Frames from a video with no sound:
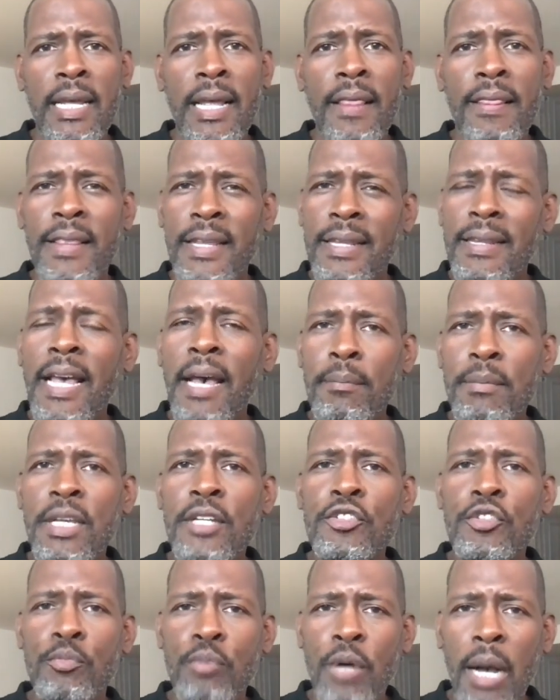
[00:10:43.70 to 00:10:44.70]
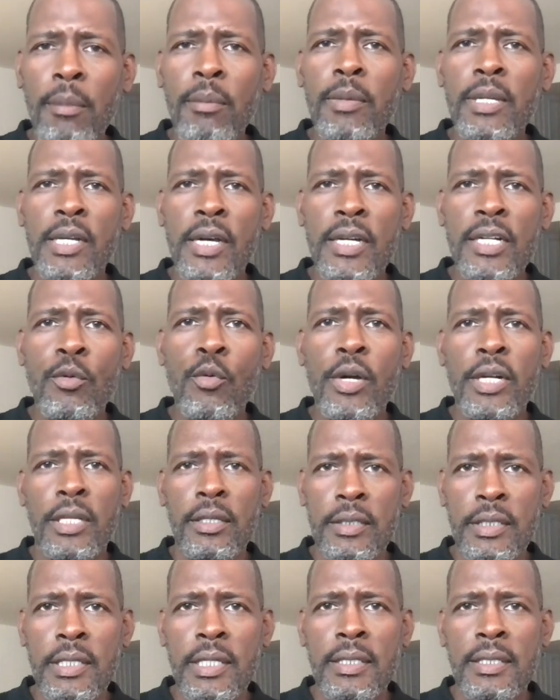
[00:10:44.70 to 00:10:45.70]
then that means you're probably going to want to
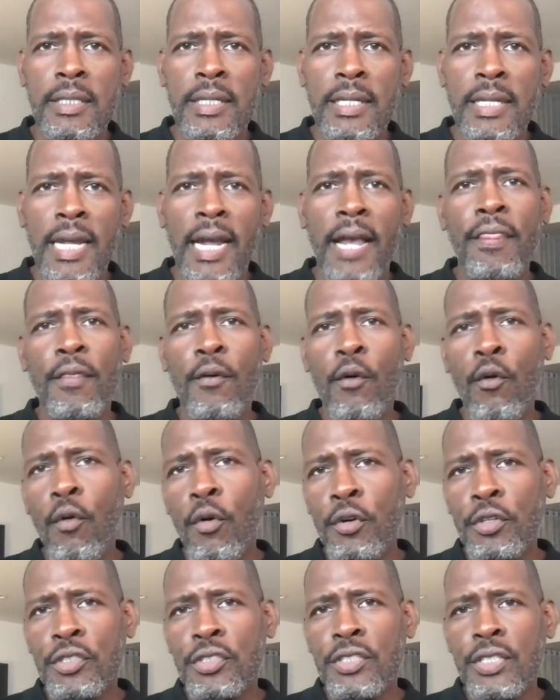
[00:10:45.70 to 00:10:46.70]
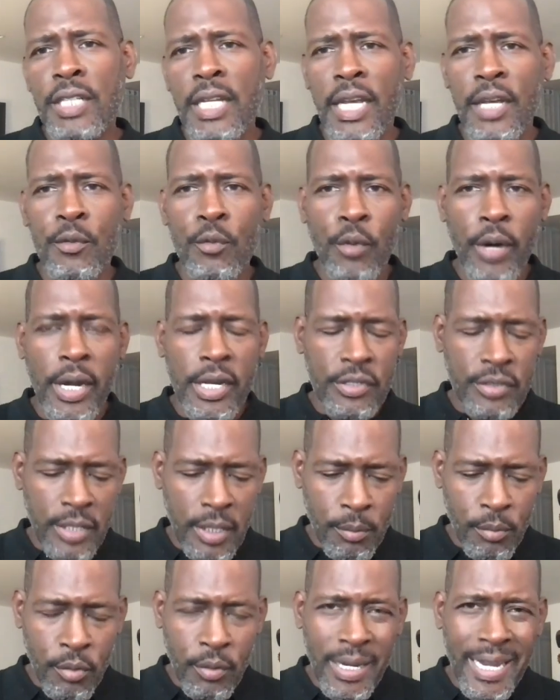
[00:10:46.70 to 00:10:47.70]
look at the horse in race
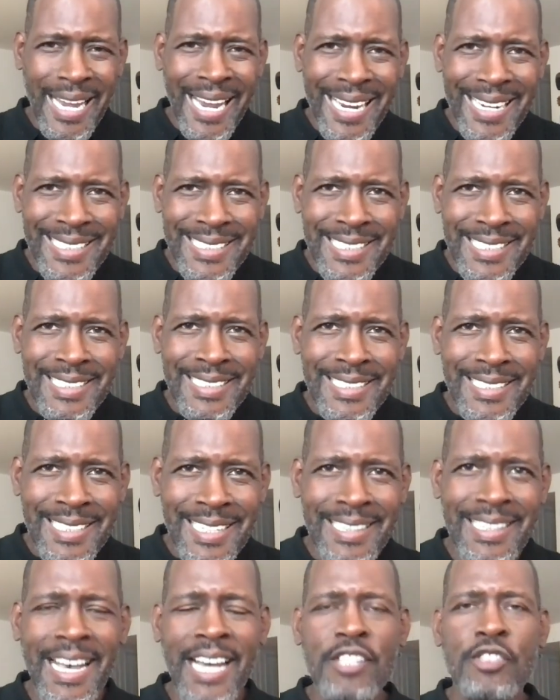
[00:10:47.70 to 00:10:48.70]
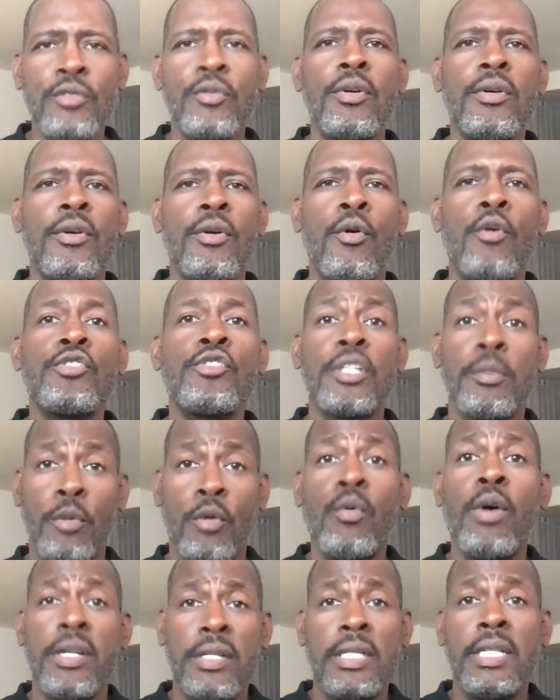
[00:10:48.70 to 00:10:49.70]
number 8. And that's horse number
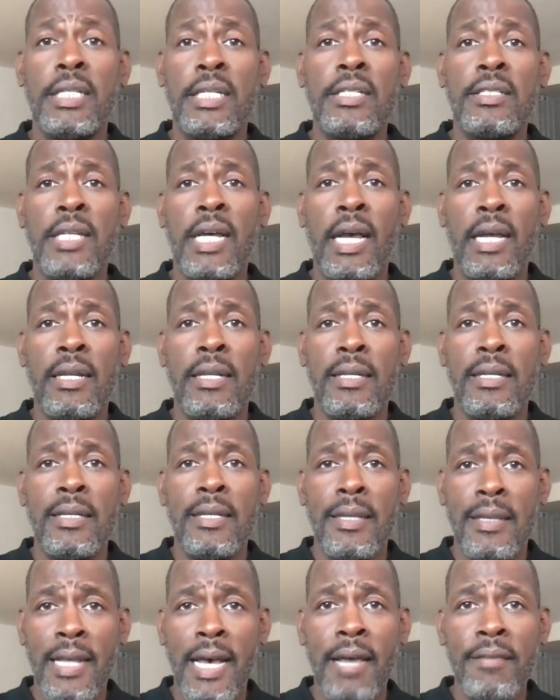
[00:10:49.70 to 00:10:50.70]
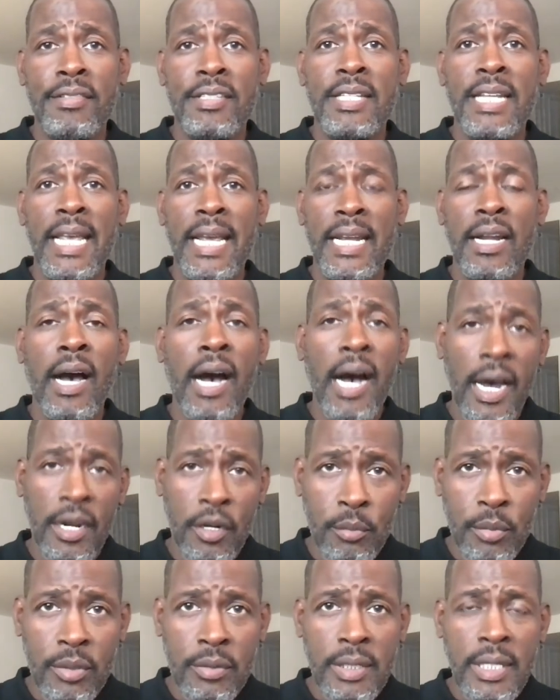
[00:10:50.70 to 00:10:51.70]
1 to the inside, Life's an
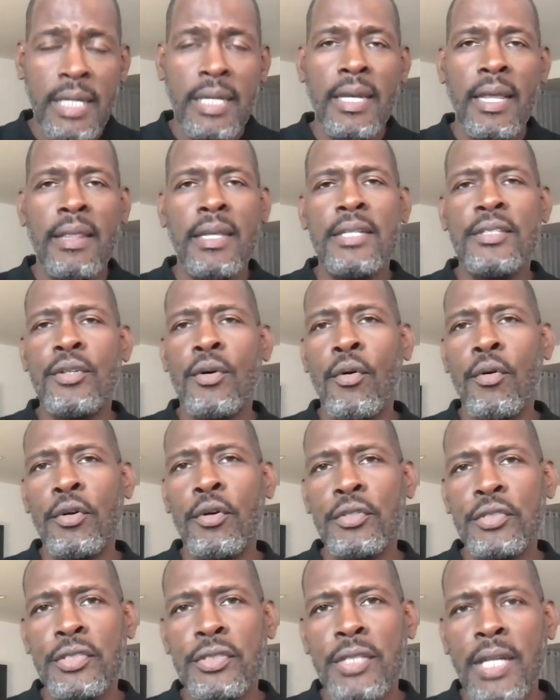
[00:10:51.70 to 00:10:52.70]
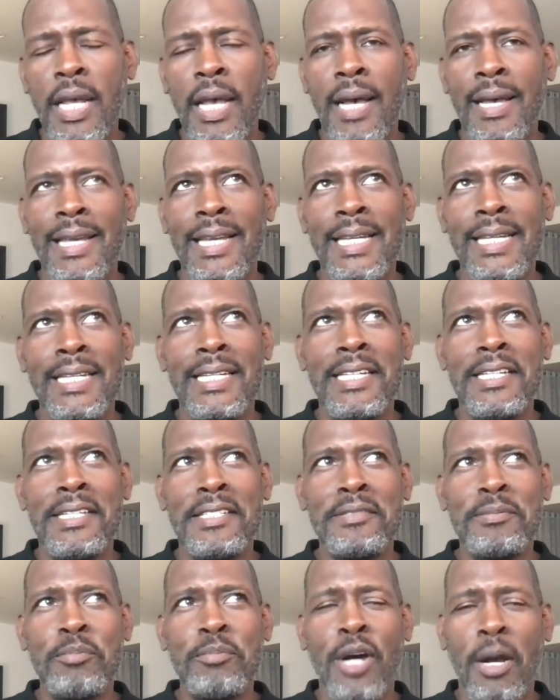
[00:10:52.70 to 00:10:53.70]
Audible. This horse
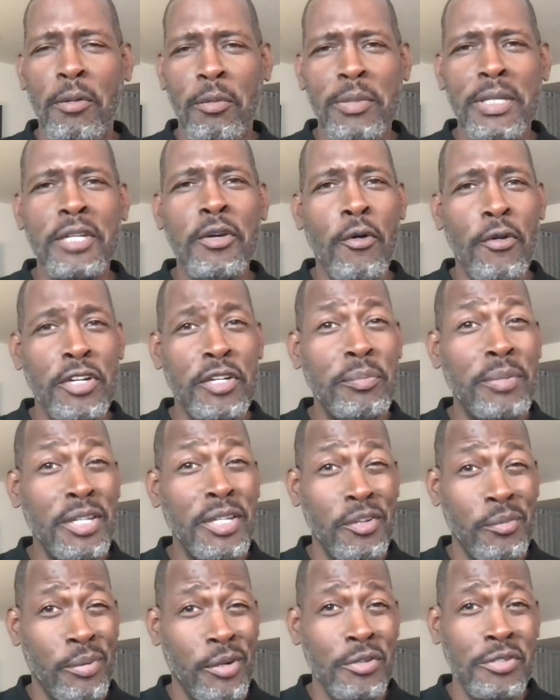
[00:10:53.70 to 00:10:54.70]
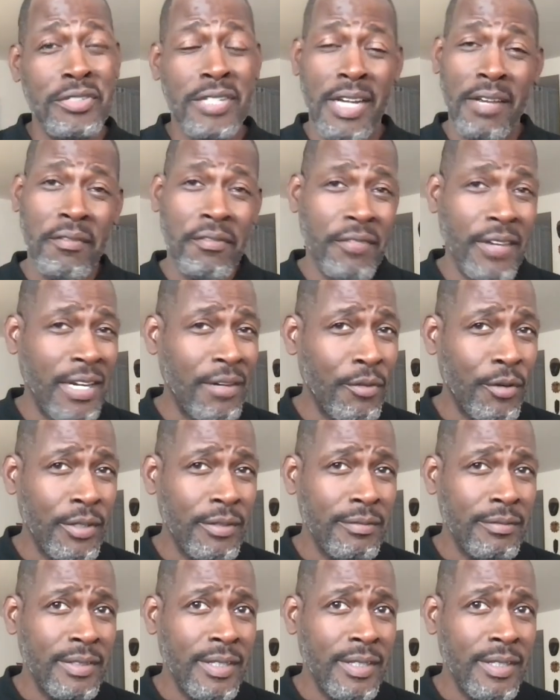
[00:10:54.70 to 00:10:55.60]
is probably going to be your post-time favorite,